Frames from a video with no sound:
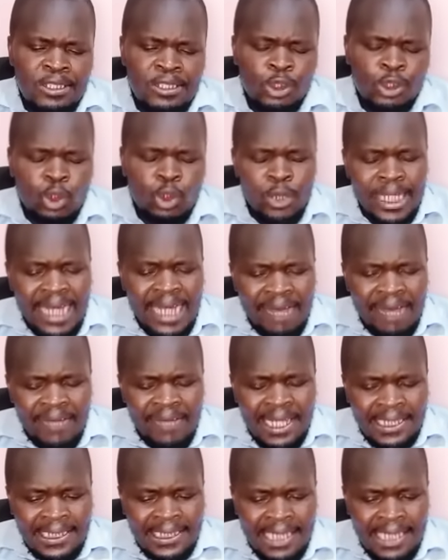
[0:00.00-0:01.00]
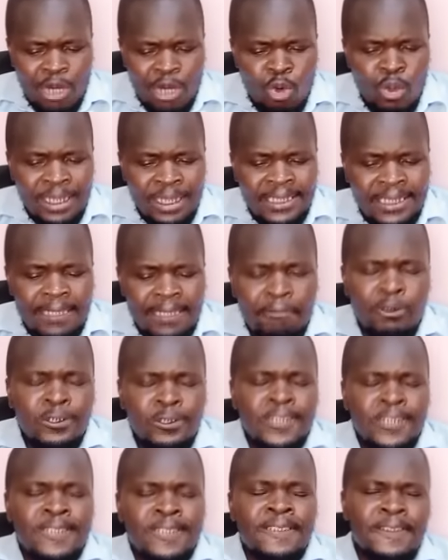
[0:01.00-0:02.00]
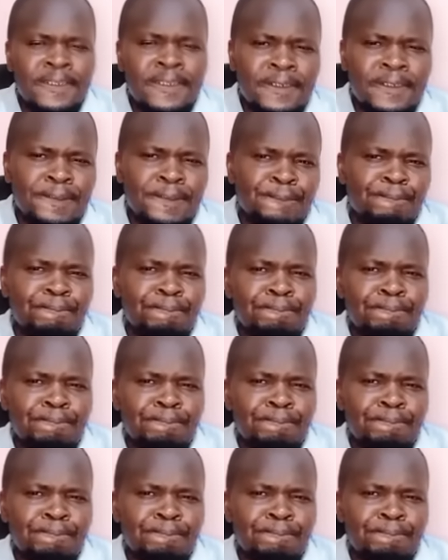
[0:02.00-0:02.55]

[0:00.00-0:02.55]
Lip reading: To Rigathi Gachagua supporters,